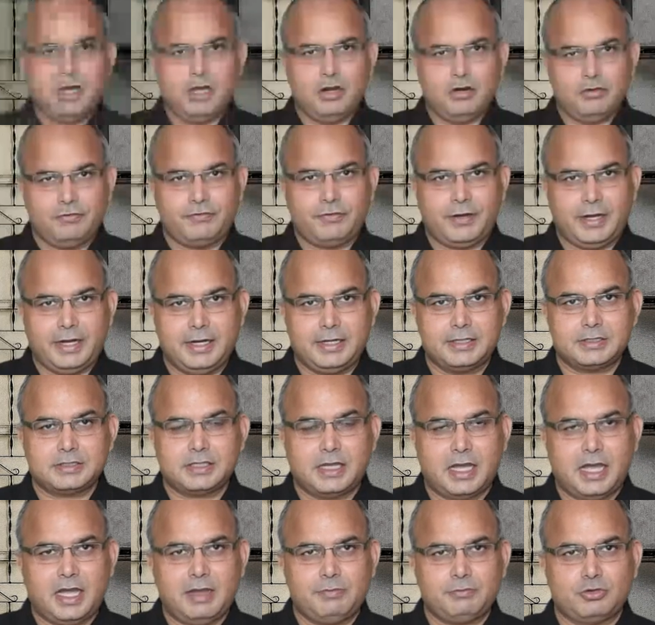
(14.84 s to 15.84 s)
Hello friends,
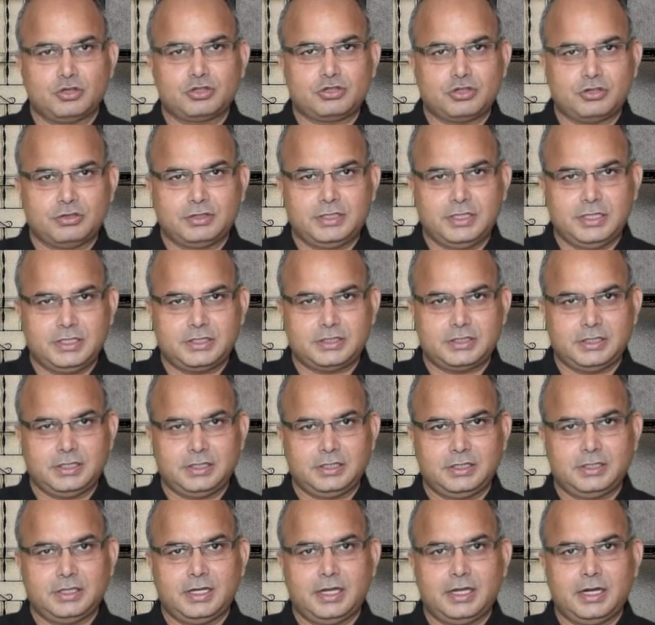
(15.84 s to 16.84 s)
I am Dr. Awdhesh
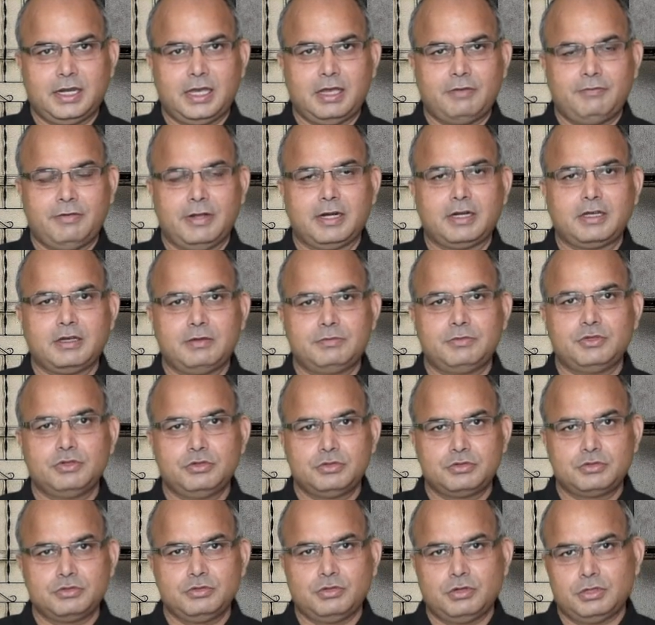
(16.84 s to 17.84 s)
Singh and I welcome
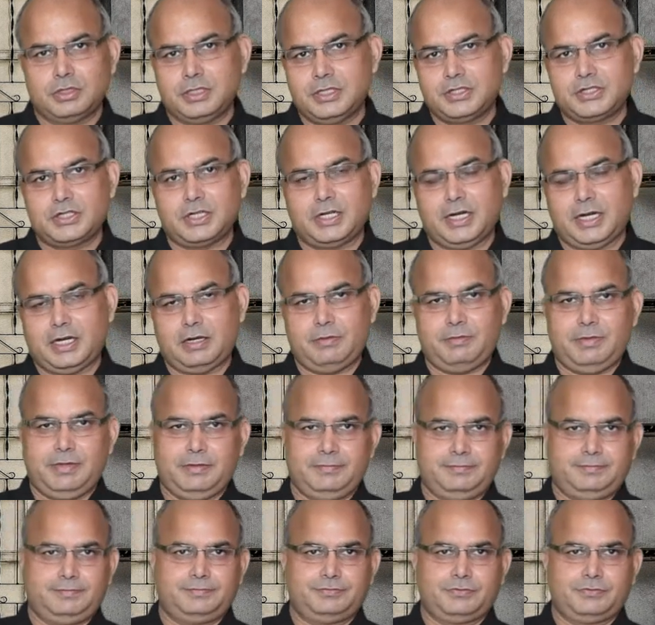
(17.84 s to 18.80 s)
you to Awdhesh Academy.